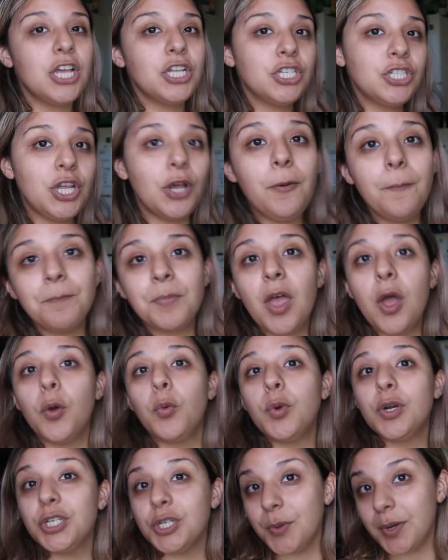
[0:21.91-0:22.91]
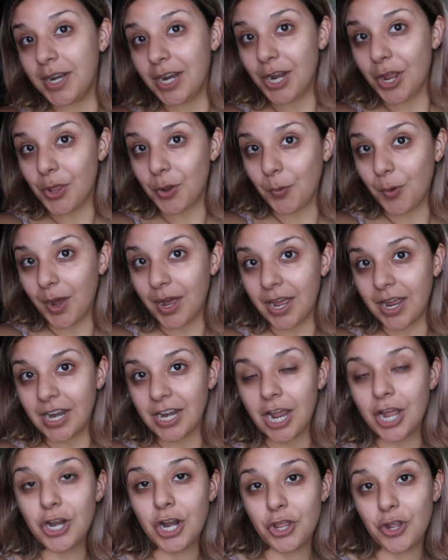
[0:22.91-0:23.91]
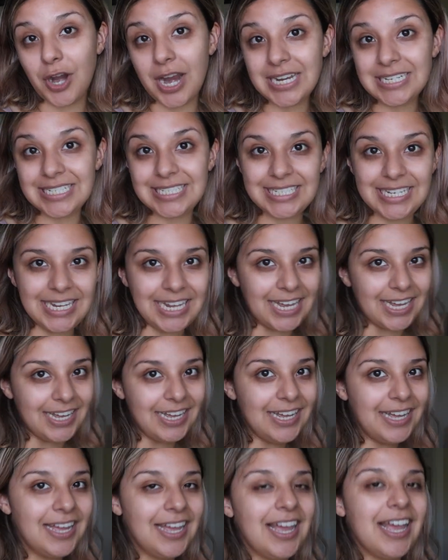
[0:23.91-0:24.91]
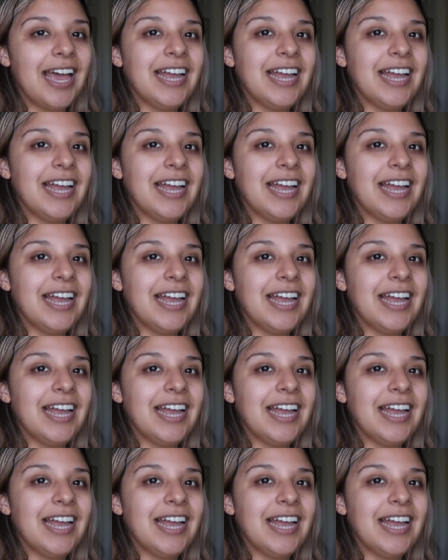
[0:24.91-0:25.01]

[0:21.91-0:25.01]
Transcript: So we're doing another one, another idea,